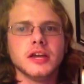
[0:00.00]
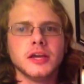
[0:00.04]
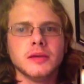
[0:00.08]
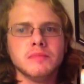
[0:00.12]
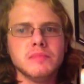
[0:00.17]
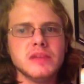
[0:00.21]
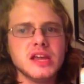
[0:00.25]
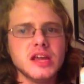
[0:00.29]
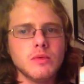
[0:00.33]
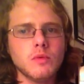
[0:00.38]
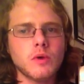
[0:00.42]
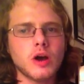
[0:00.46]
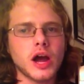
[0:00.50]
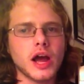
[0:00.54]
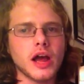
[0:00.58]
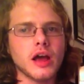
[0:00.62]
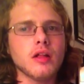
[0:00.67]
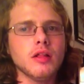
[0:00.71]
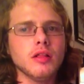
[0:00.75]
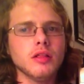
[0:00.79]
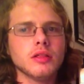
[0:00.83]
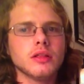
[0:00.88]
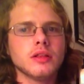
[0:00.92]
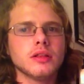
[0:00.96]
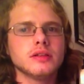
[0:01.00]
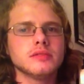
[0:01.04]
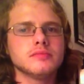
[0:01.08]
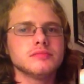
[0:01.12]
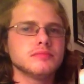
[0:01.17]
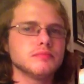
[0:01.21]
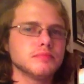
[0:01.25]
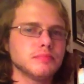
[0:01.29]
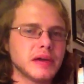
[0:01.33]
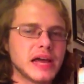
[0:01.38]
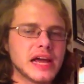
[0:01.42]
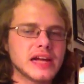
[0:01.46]
Meanwhile,
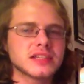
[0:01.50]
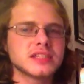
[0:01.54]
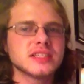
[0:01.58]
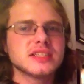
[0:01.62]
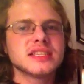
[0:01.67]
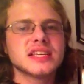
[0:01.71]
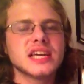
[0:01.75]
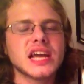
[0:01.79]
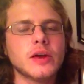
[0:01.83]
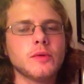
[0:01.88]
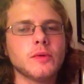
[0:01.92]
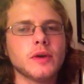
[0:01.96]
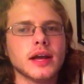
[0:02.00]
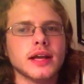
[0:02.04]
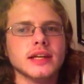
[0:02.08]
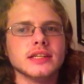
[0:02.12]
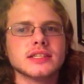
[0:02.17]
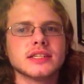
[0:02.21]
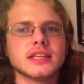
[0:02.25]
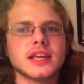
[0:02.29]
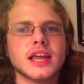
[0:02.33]
back to segues,